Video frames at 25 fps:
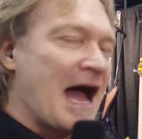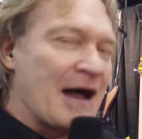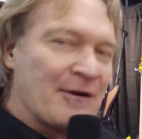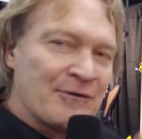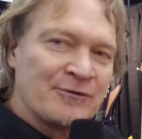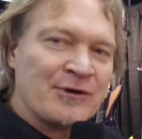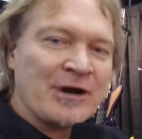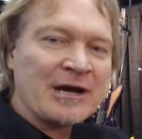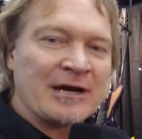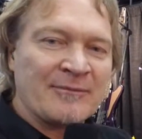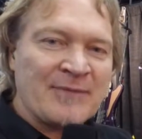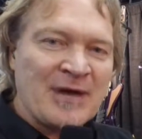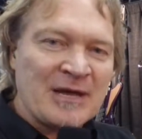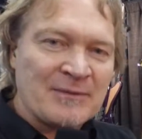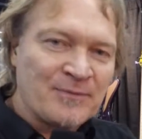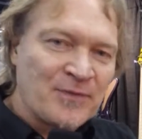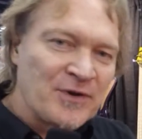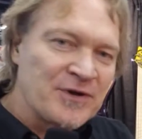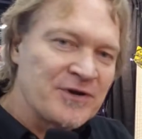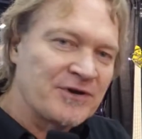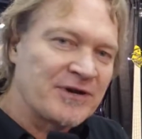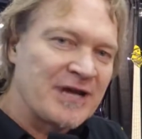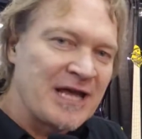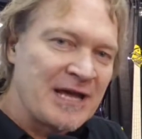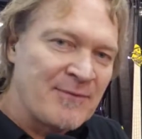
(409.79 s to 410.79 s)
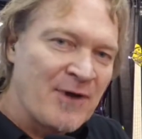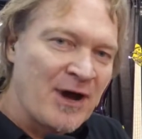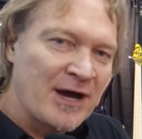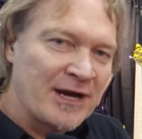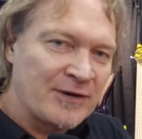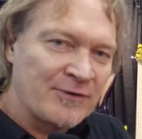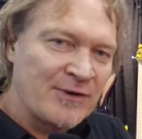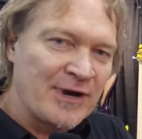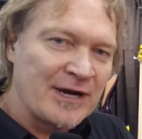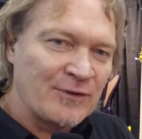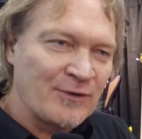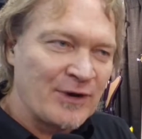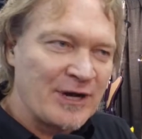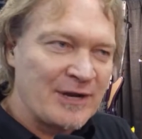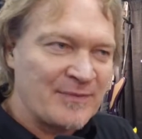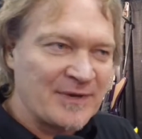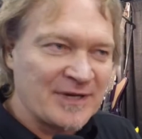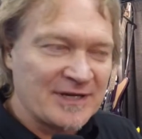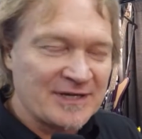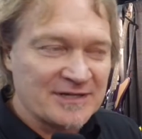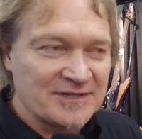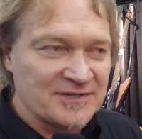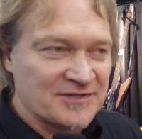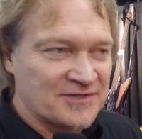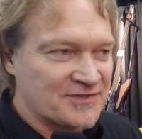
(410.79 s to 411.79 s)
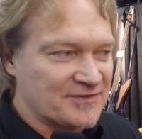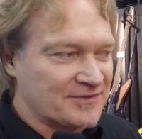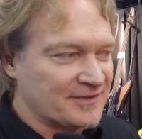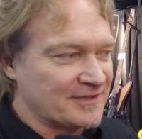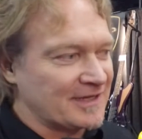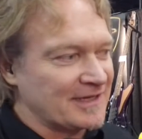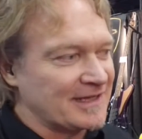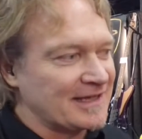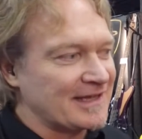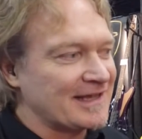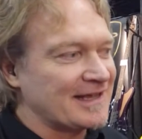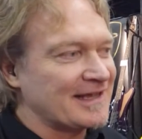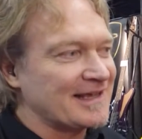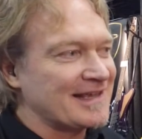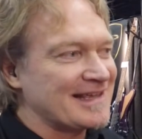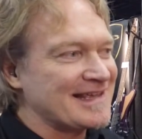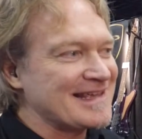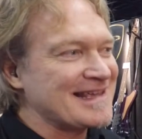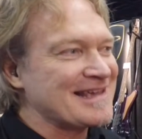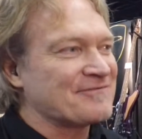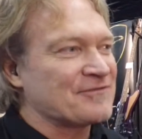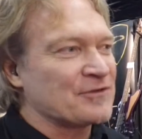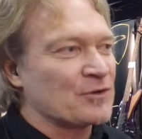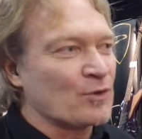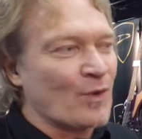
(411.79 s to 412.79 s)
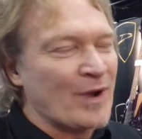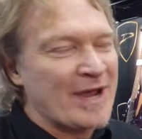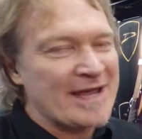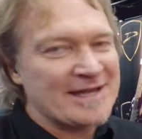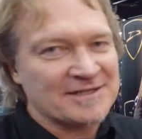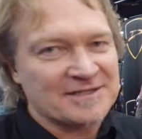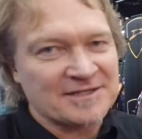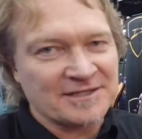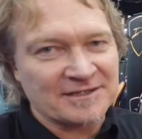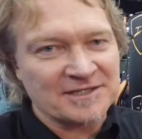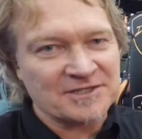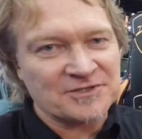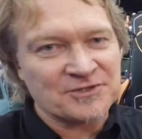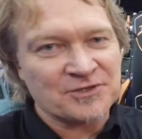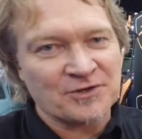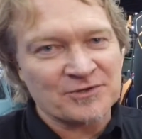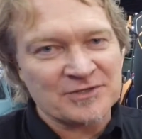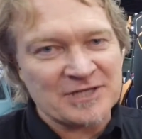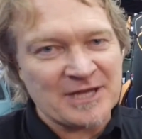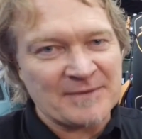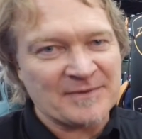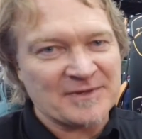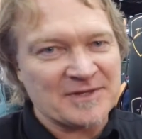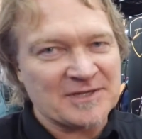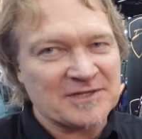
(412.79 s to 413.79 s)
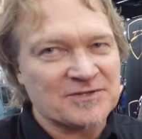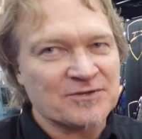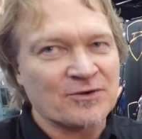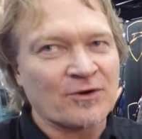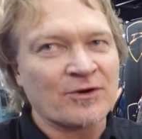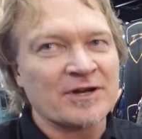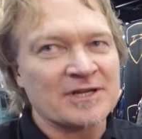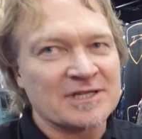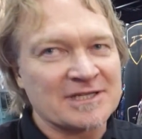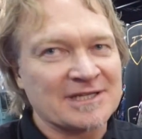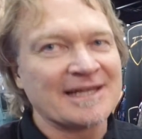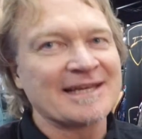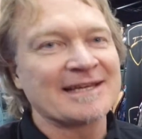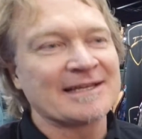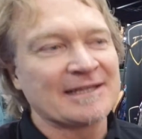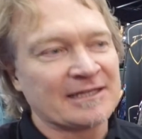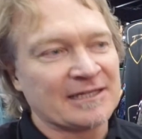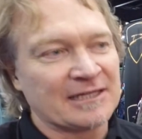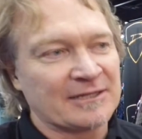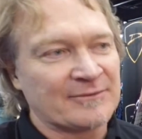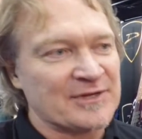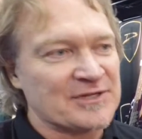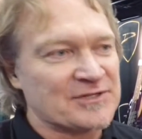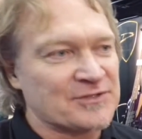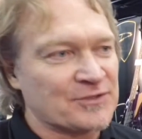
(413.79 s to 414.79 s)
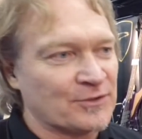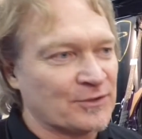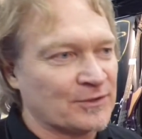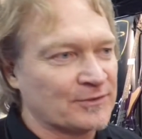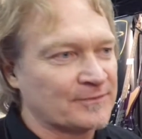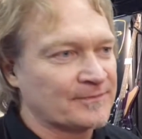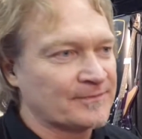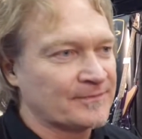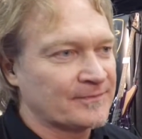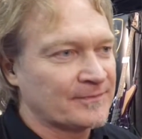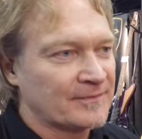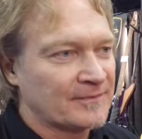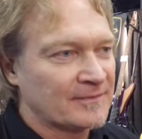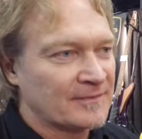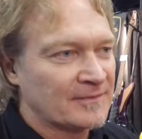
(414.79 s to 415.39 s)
I would recommend put your name on it right away, because if you wait until it shows up at the store, it's likely going to be sold.